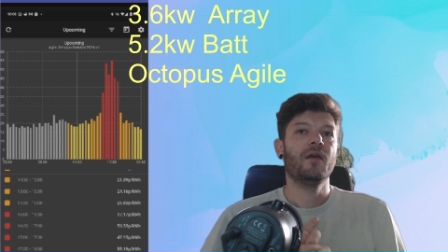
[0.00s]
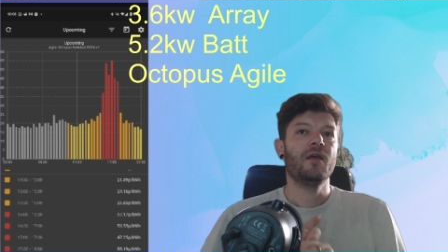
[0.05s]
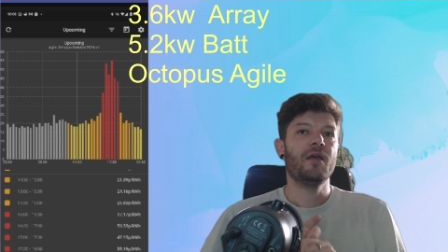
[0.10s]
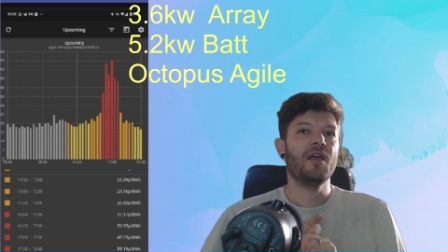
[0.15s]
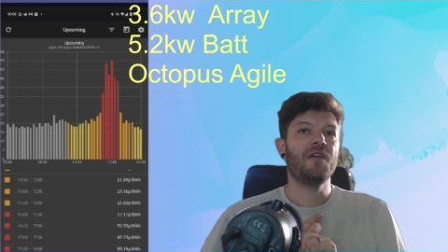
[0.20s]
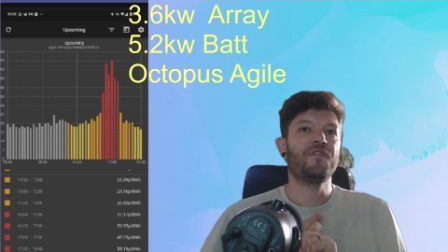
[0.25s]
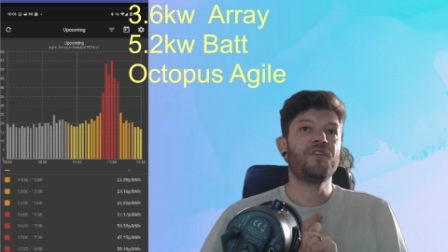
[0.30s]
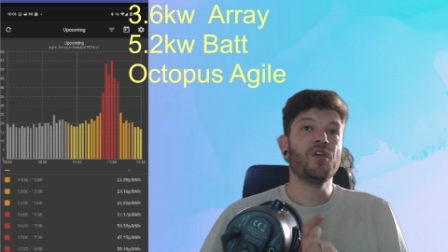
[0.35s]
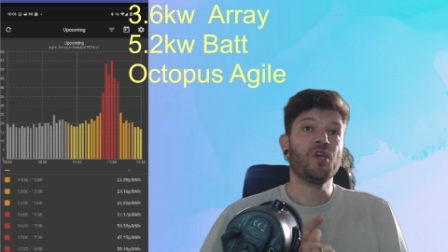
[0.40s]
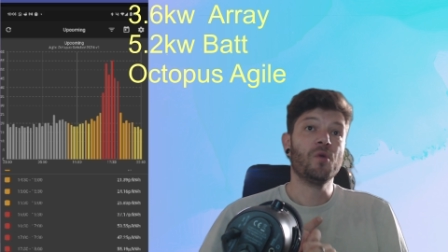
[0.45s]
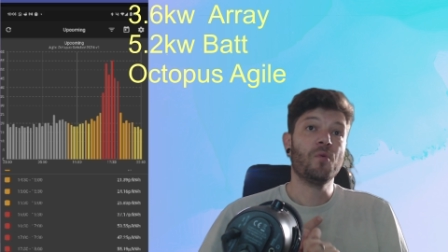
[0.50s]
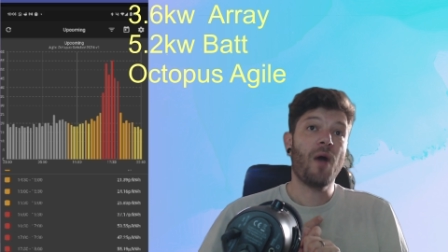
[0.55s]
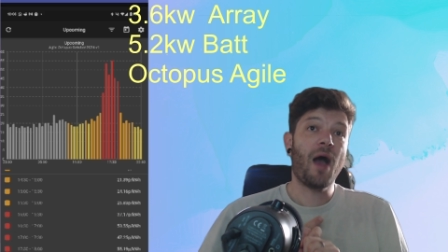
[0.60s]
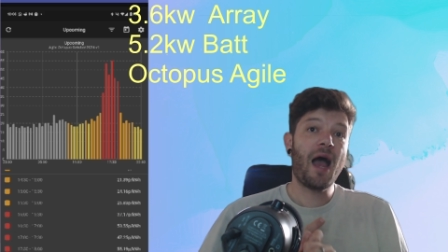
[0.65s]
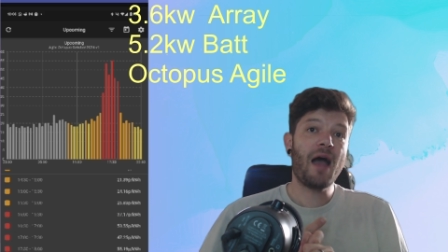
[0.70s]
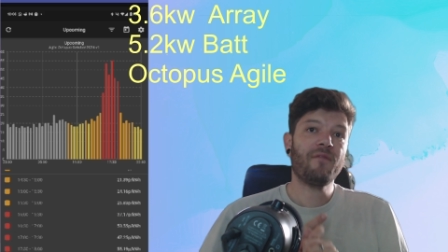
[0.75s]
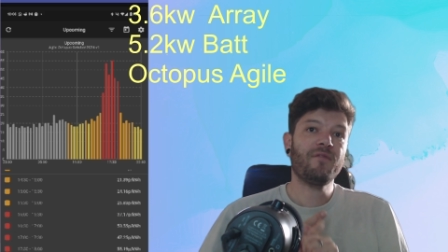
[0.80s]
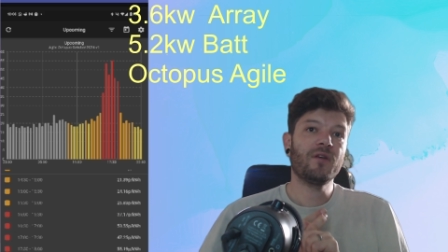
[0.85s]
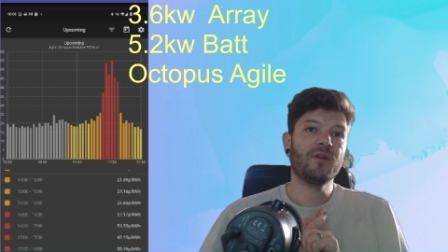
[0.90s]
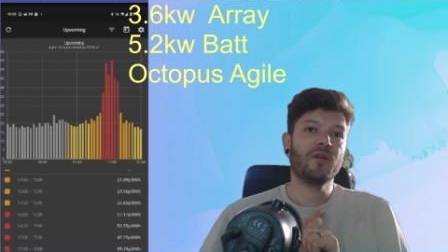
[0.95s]
if you
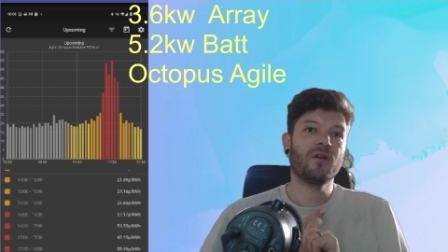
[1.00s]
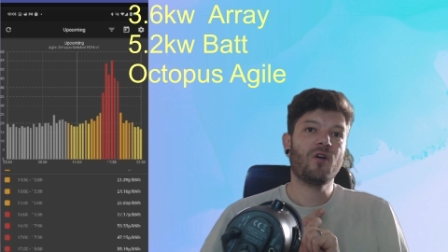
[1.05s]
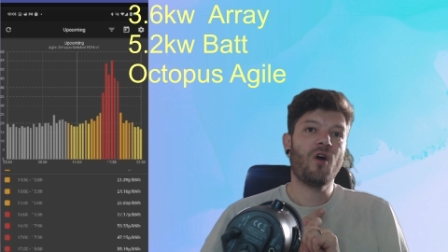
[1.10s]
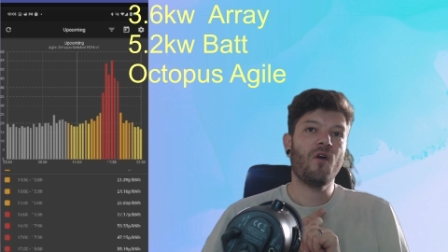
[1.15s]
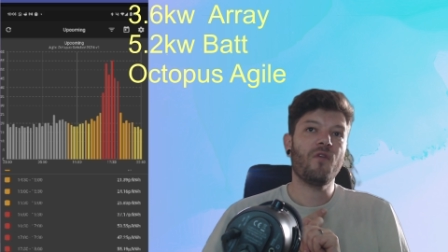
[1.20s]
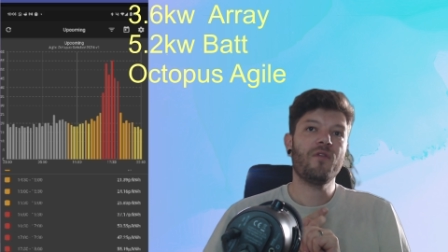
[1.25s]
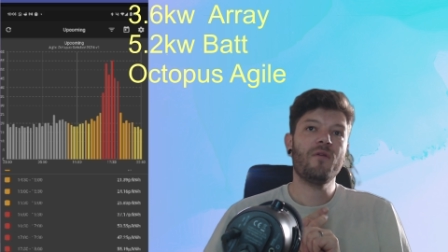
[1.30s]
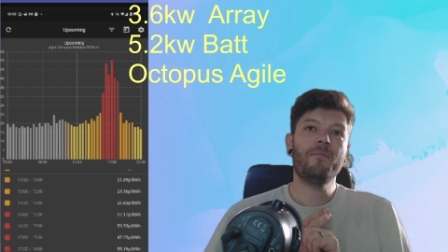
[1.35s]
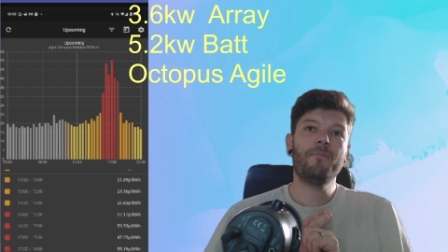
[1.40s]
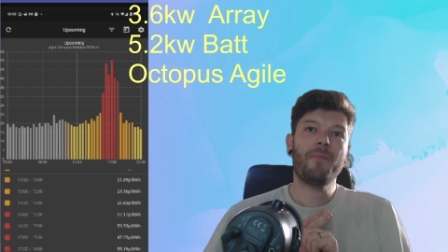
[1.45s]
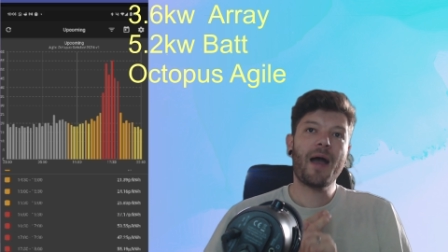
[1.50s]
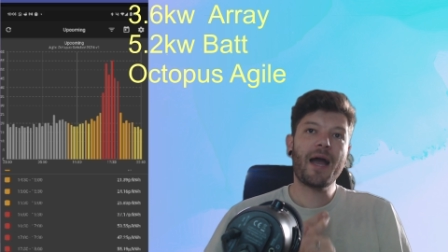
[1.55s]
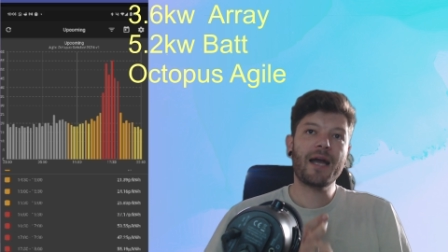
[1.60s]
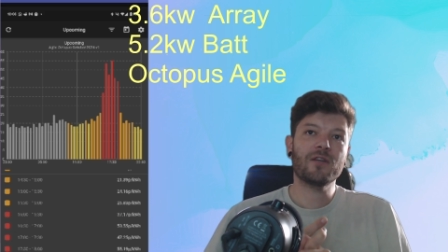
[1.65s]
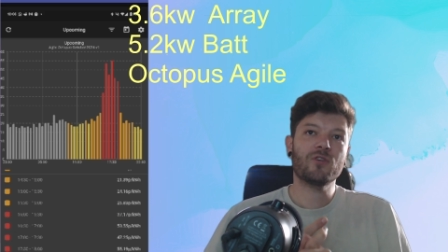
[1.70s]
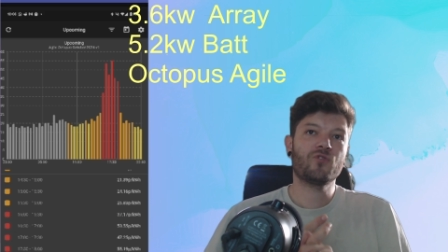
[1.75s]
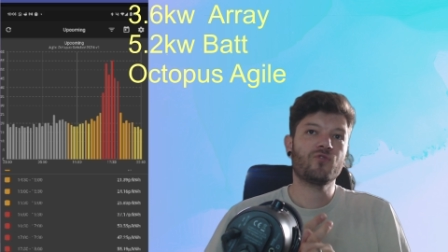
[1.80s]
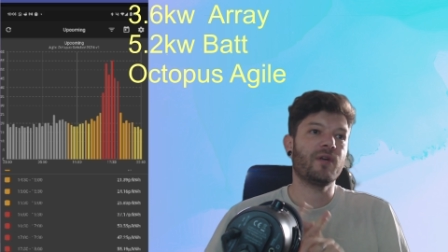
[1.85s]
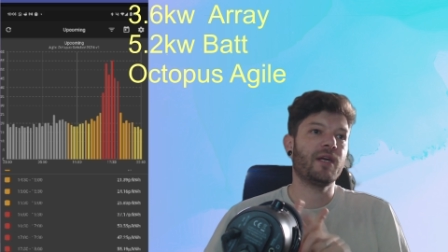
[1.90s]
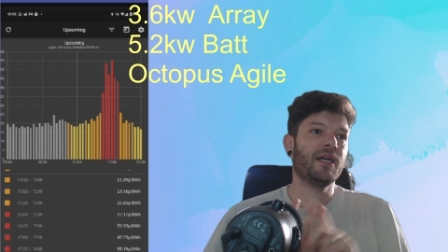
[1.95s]
haven't got the
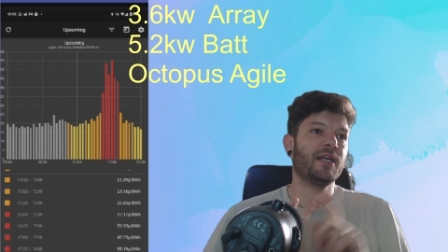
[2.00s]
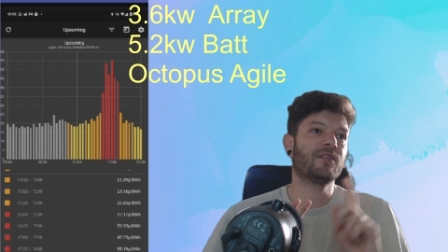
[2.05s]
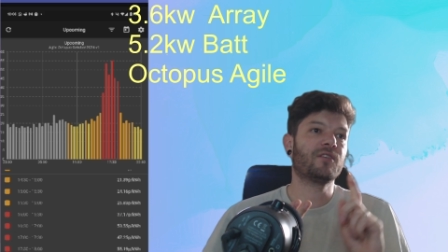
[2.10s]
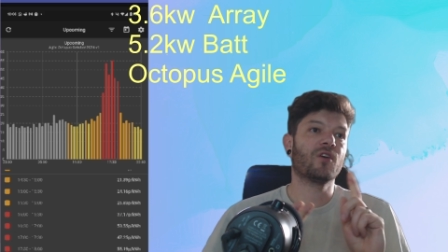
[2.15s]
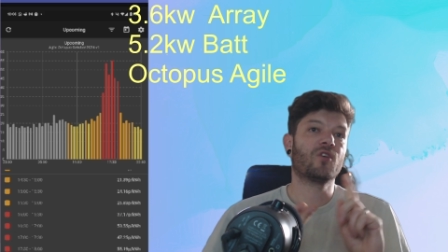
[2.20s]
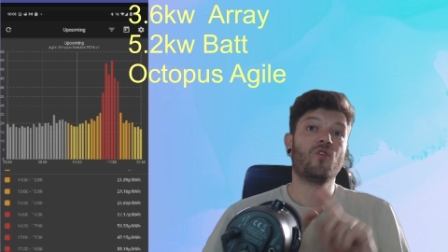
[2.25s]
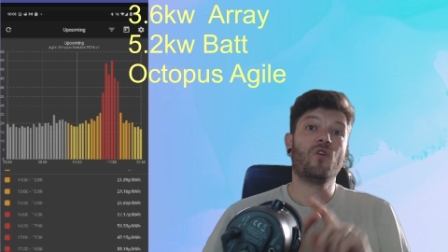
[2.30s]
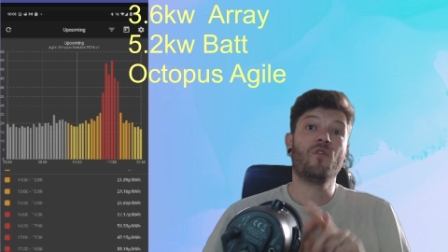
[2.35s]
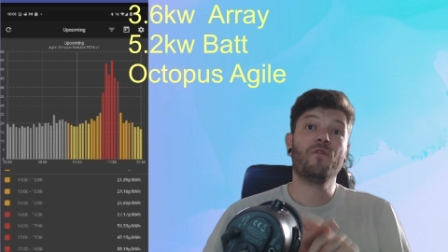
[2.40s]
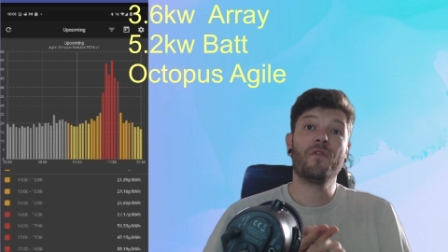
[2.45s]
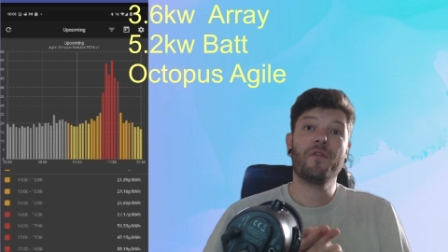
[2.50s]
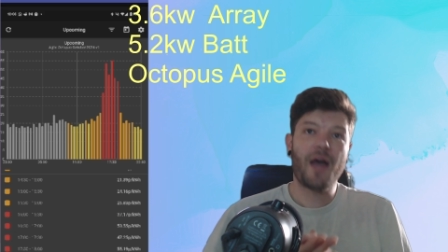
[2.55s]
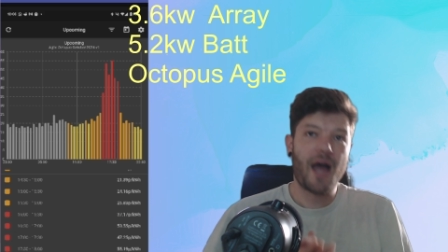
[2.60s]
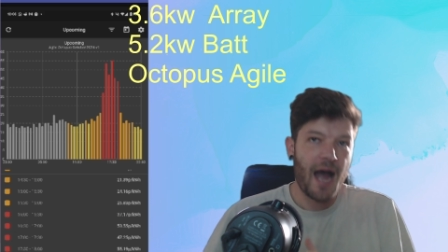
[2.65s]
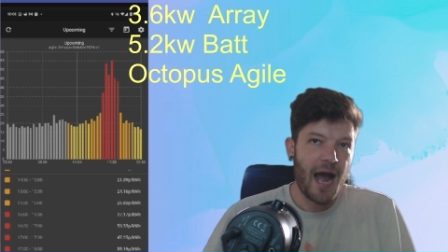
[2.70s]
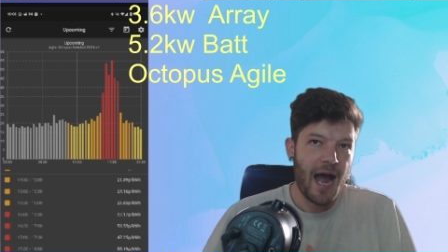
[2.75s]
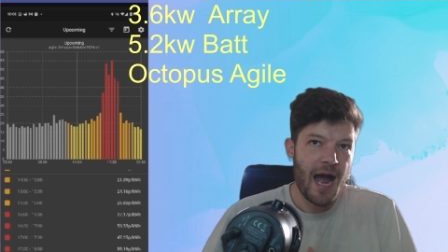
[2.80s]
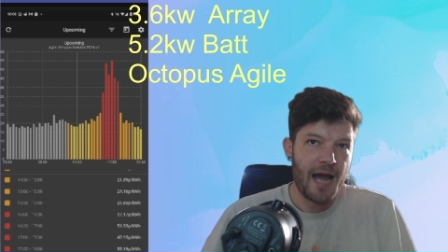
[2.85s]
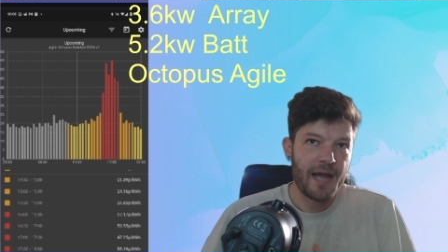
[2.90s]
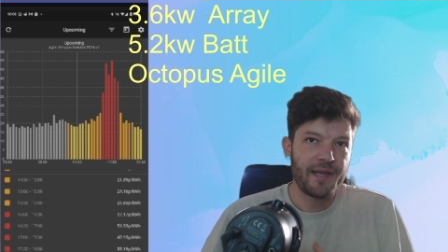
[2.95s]
battery to cover the
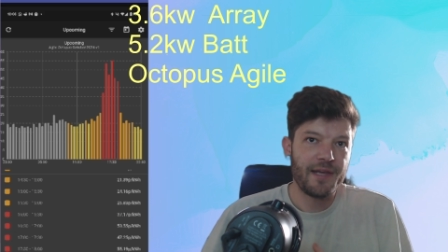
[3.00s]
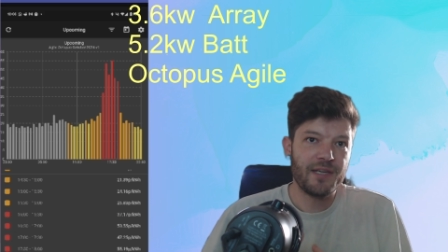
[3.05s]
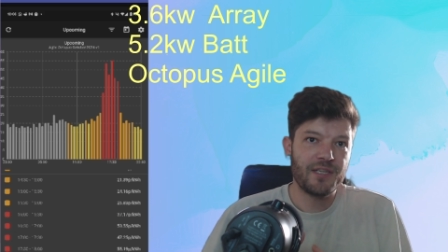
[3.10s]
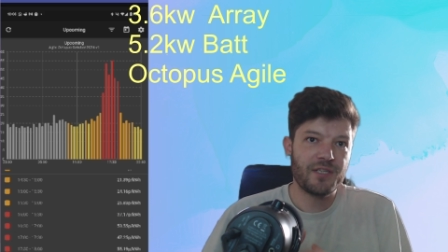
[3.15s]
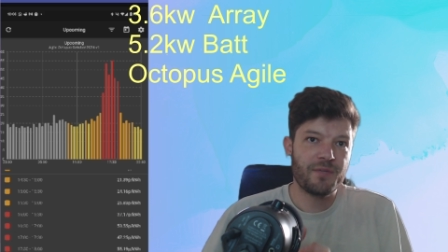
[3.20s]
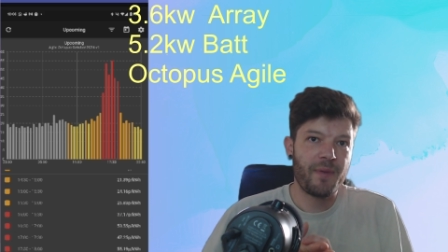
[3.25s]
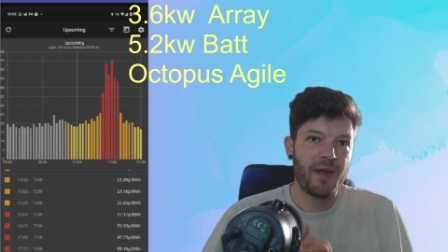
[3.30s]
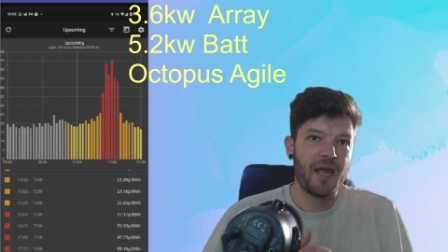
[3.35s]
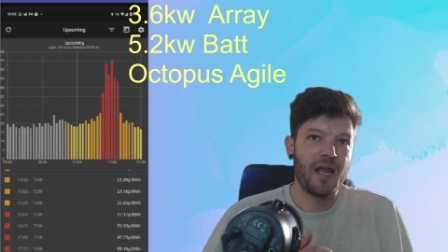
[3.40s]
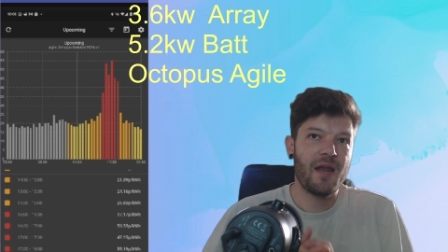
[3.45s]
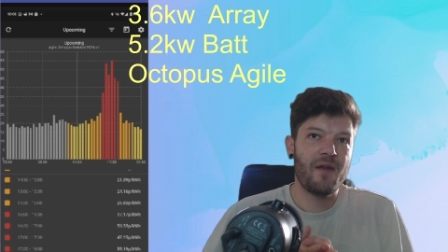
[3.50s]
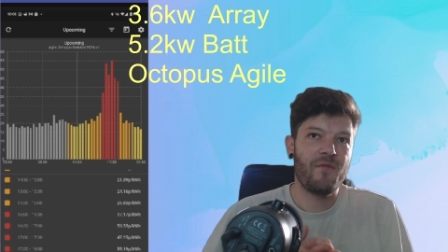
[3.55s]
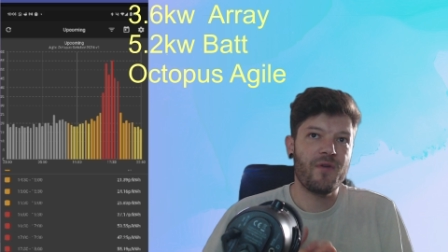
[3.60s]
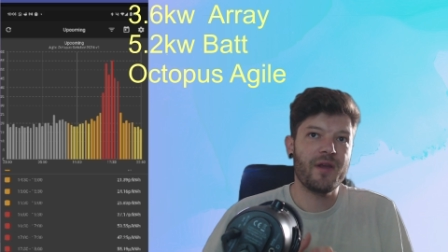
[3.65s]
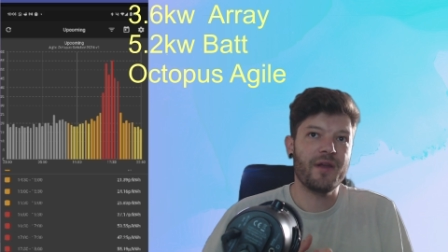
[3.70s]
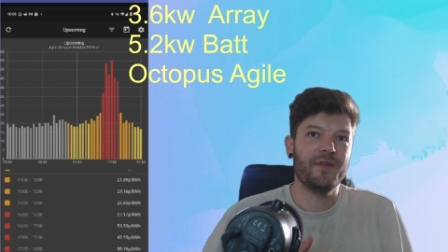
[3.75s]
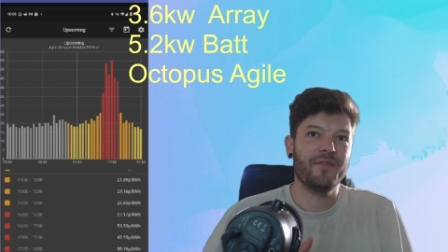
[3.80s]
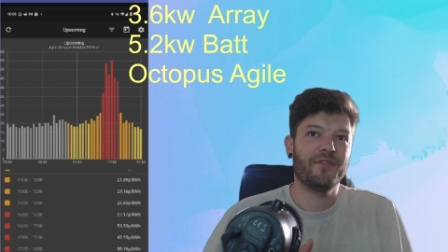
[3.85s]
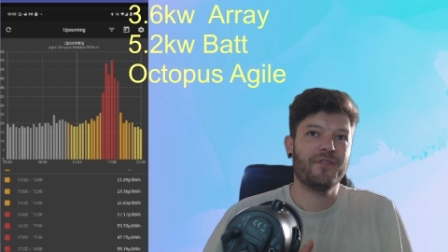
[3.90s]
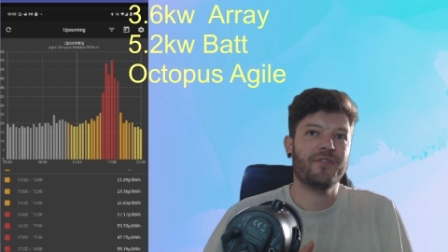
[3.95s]
highest
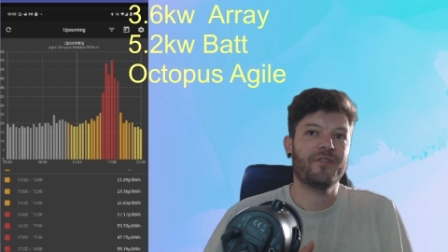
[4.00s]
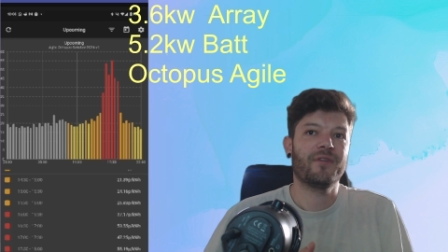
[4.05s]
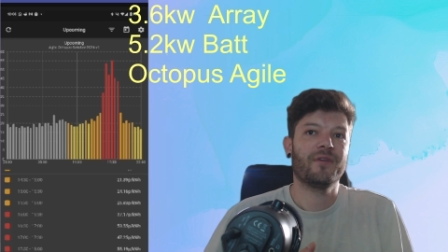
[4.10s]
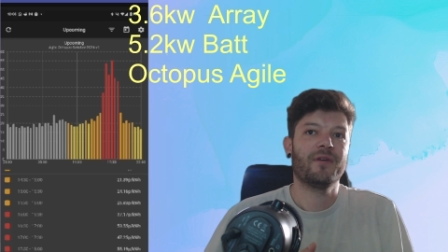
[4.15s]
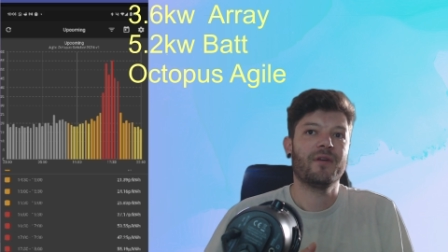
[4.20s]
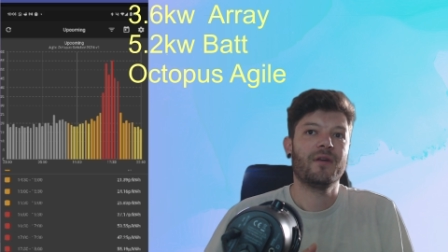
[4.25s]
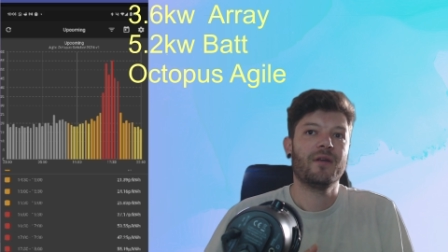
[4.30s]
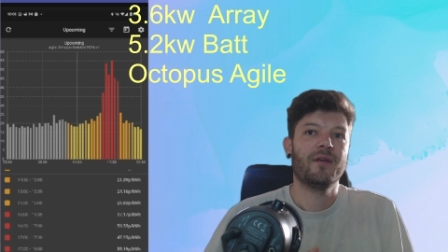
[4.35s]
periods.